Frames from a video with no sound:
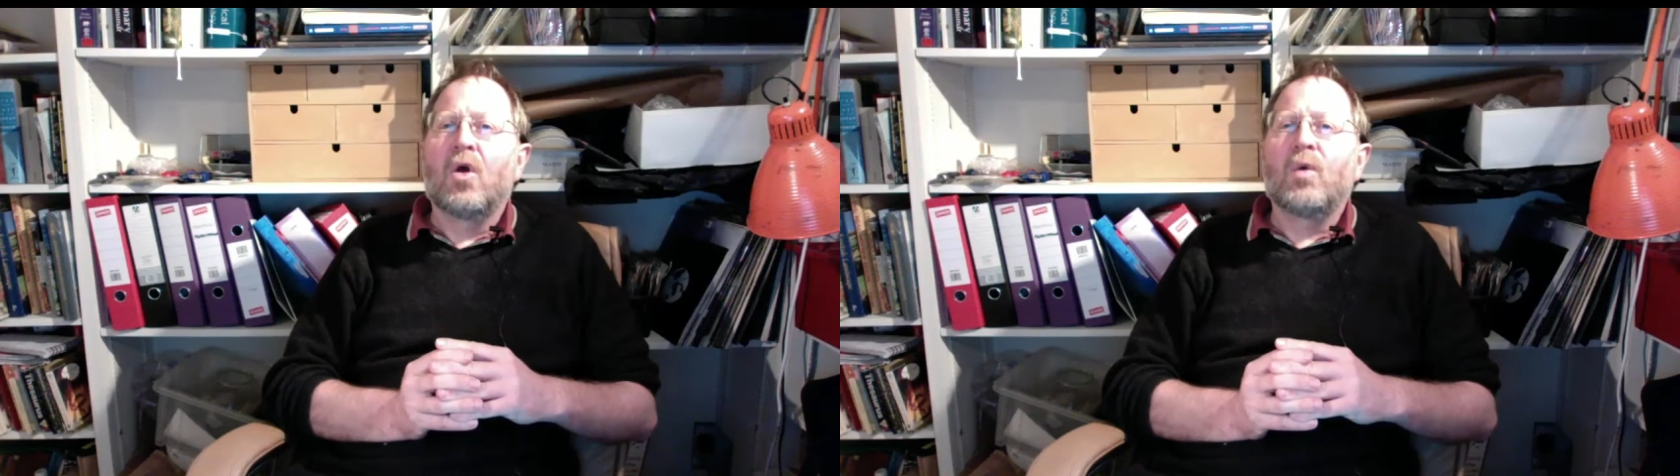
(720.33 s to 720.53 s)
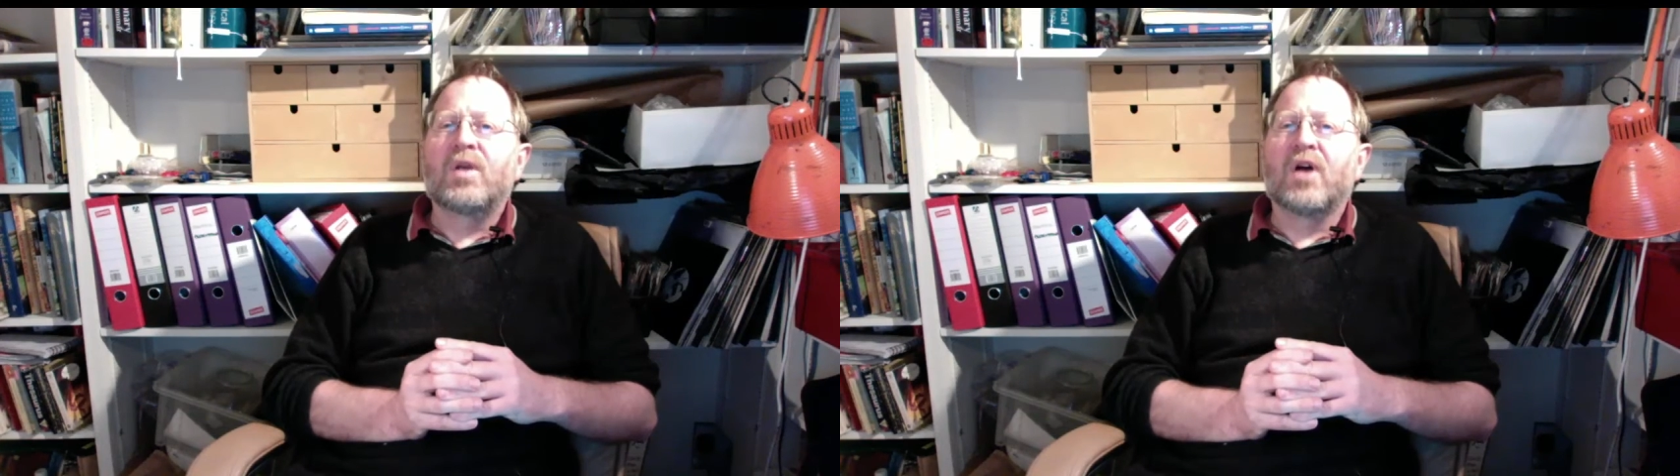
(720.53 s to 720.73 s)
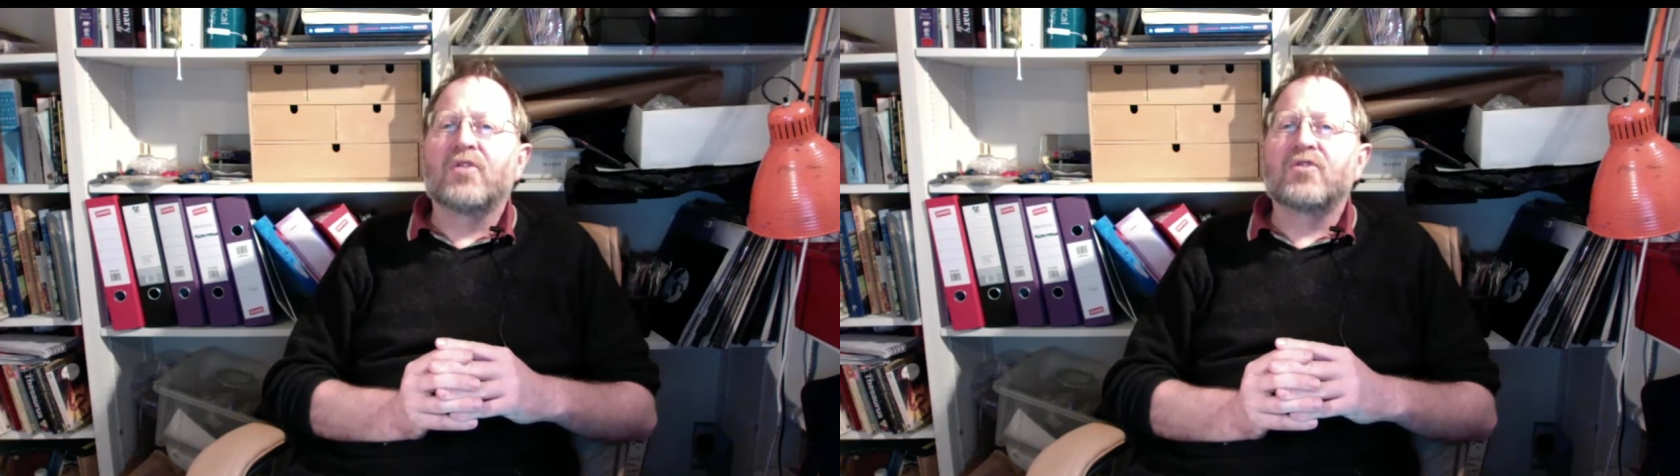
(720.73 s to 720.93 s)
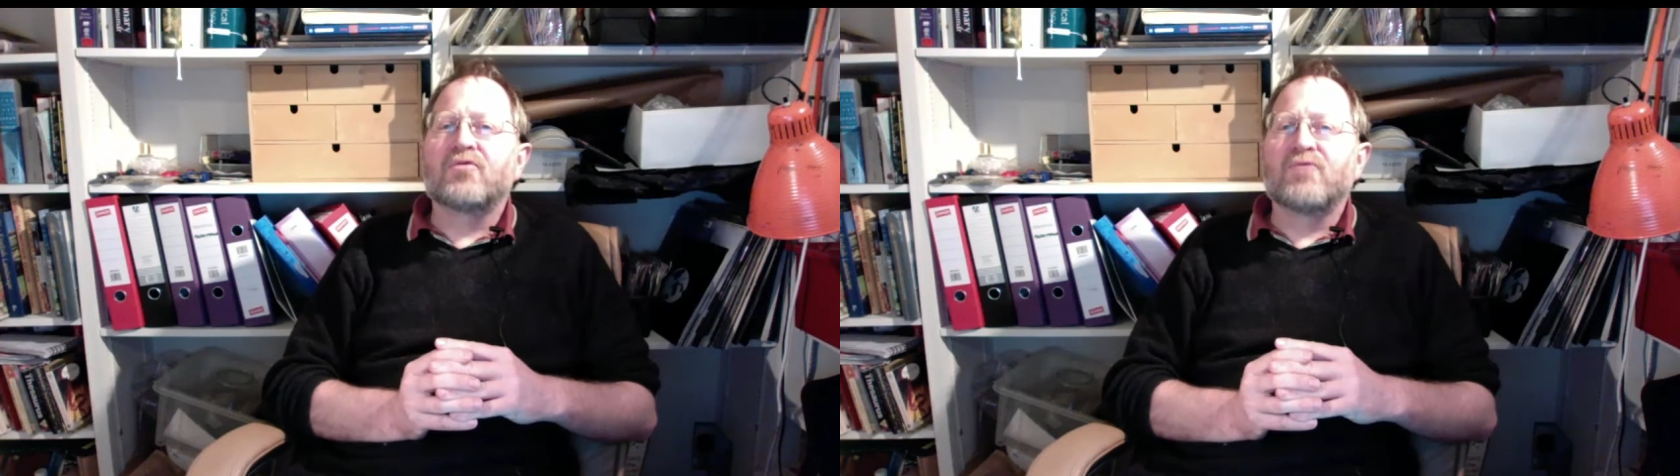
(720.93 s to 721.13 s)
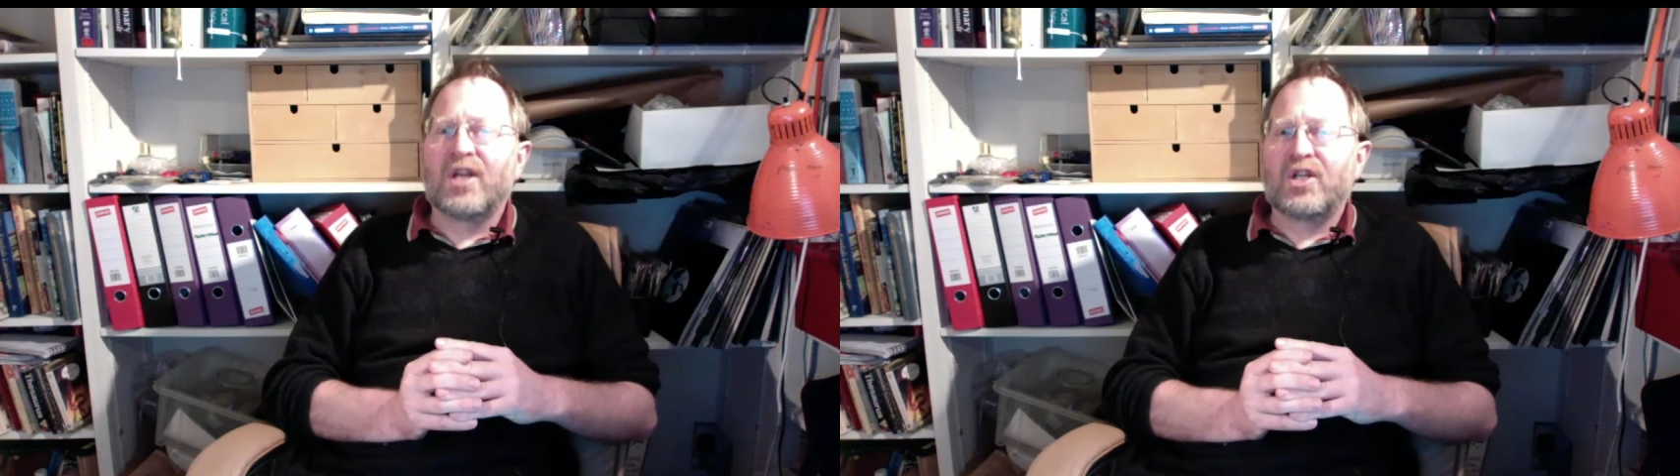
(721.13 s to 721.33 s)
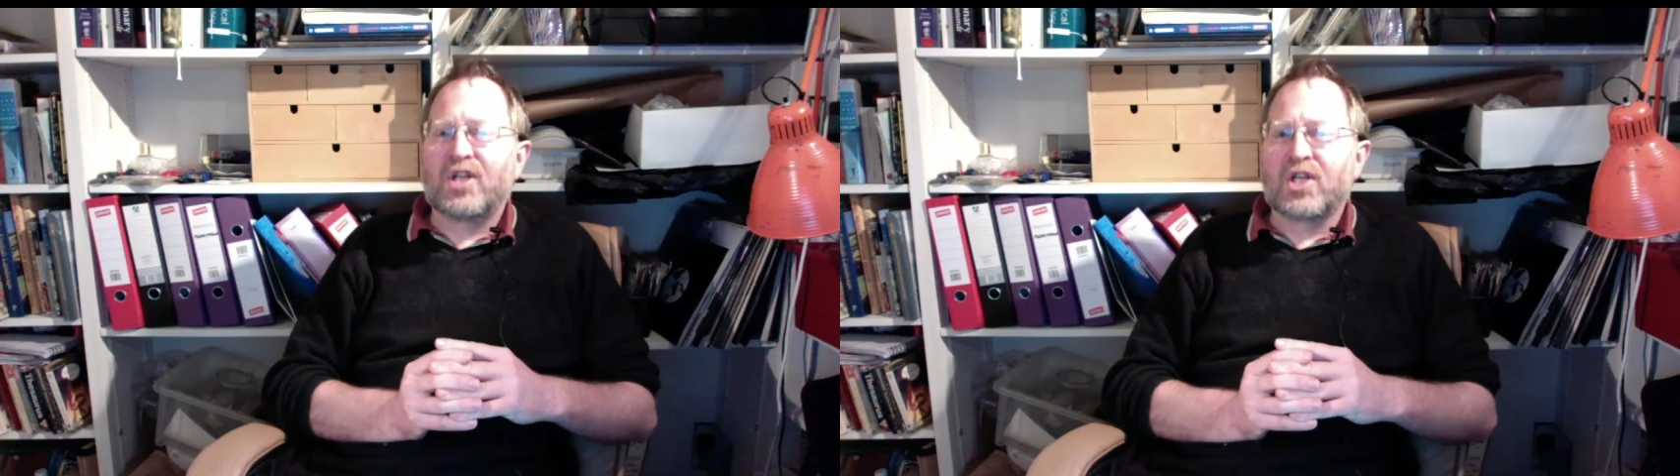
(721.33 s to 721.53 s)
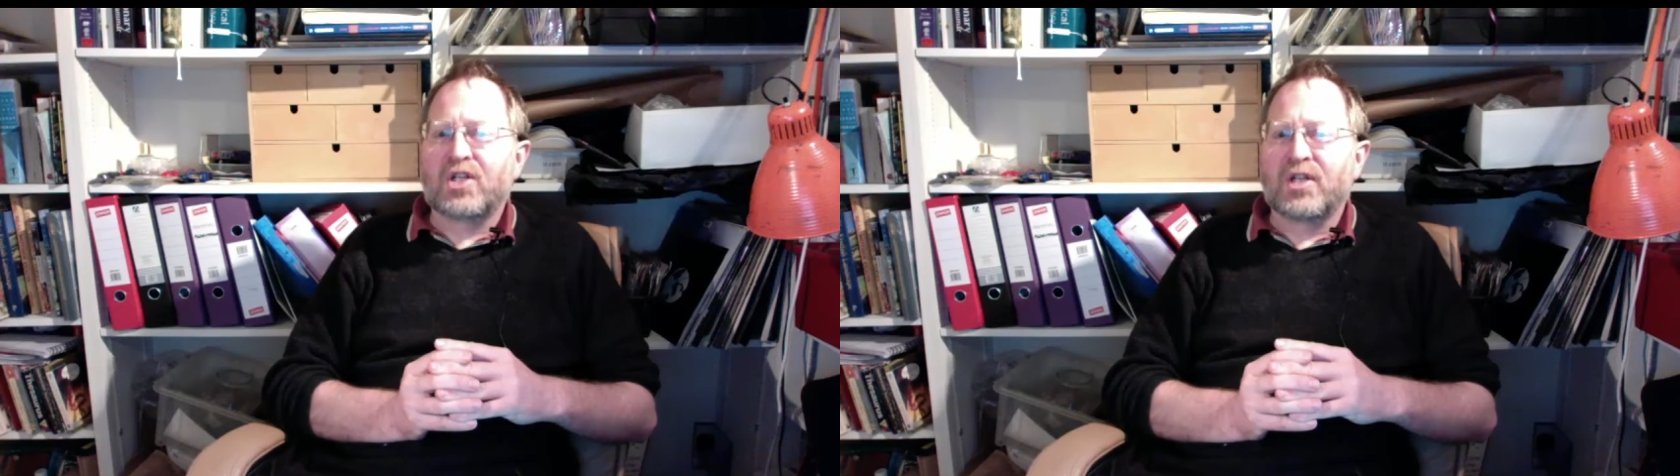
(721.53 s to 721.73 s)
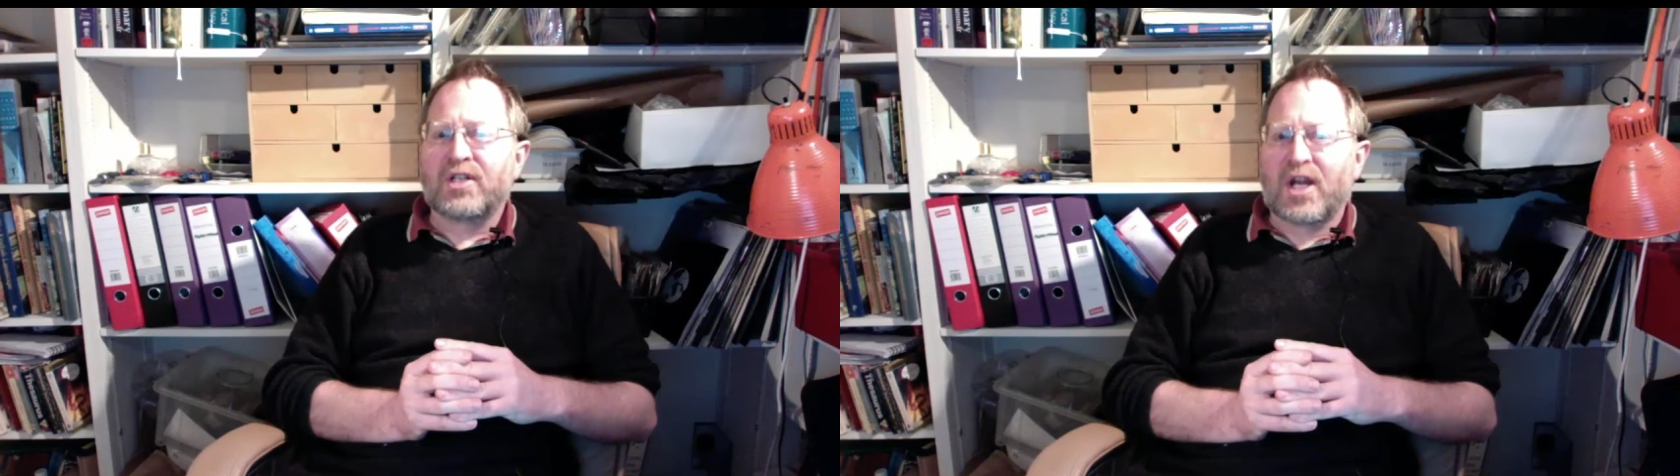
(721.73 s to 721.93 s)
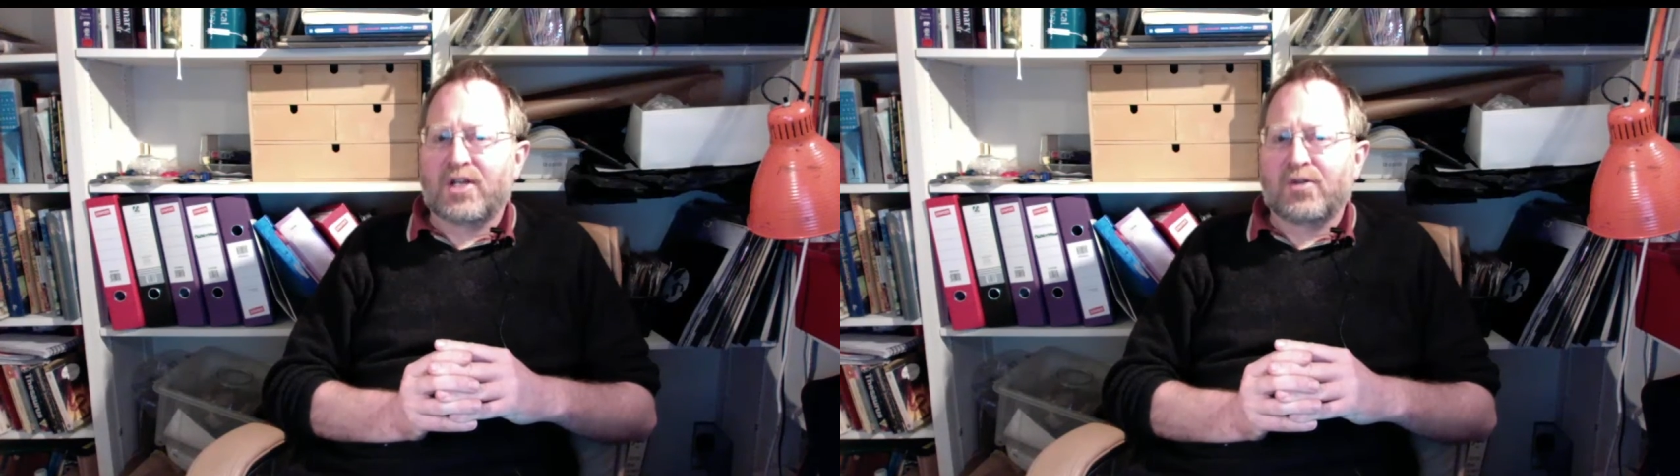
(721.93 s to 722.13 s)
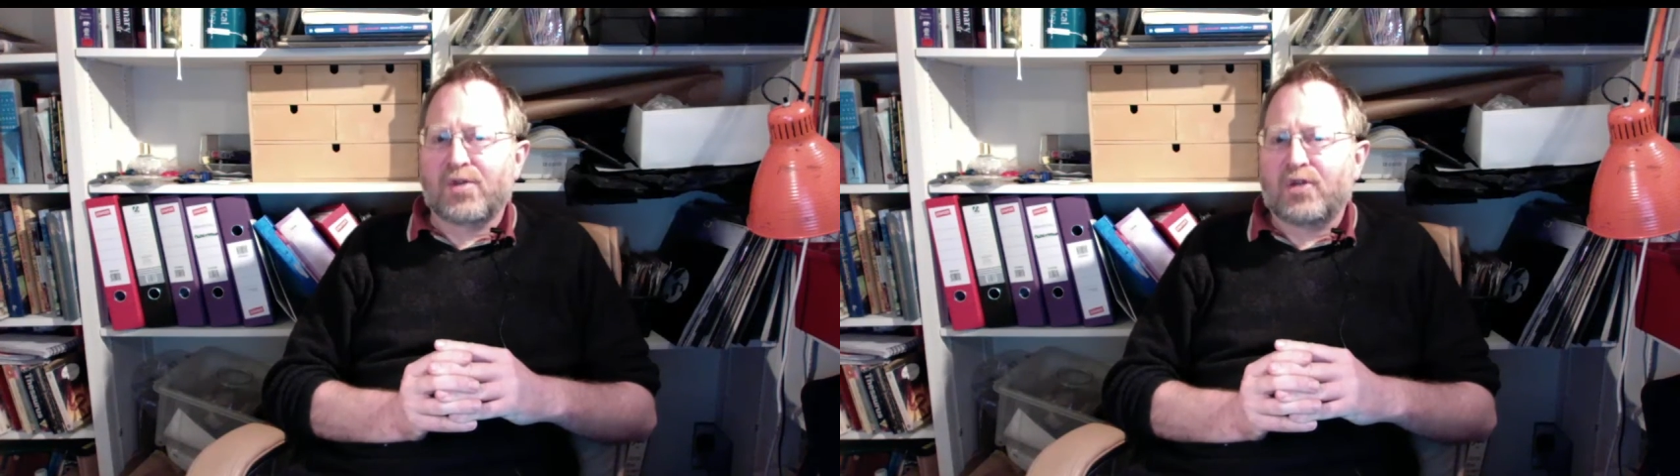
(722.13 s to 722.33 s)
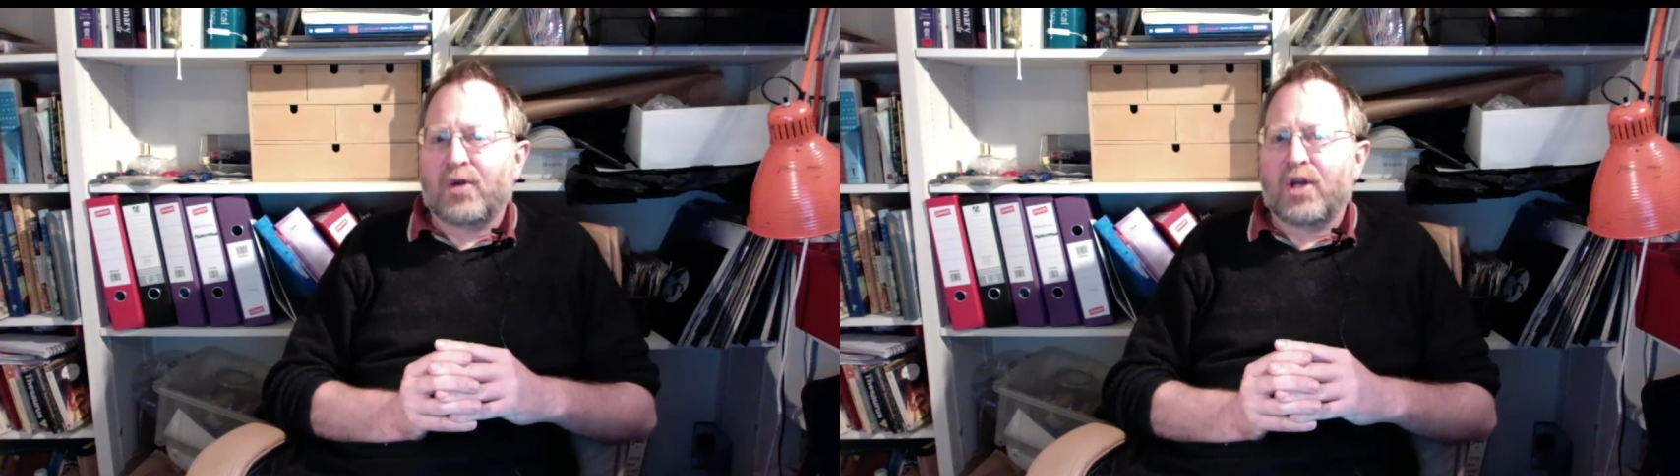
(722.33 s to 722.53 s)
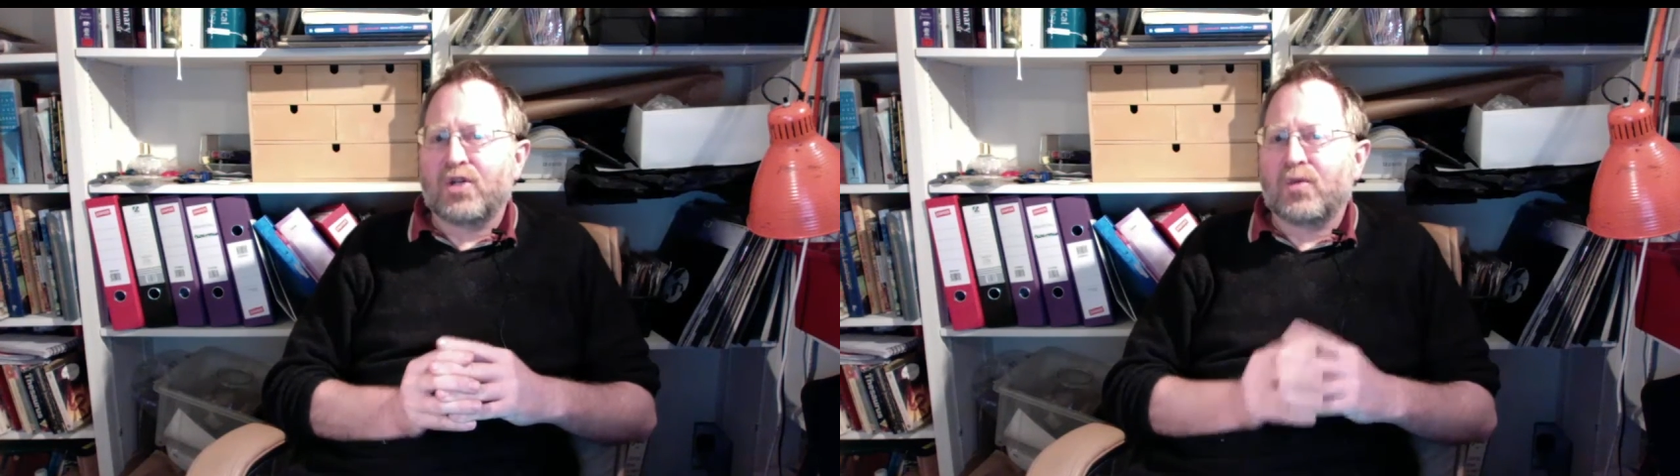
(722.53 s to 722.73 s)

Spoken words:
really judge the tactical situation without either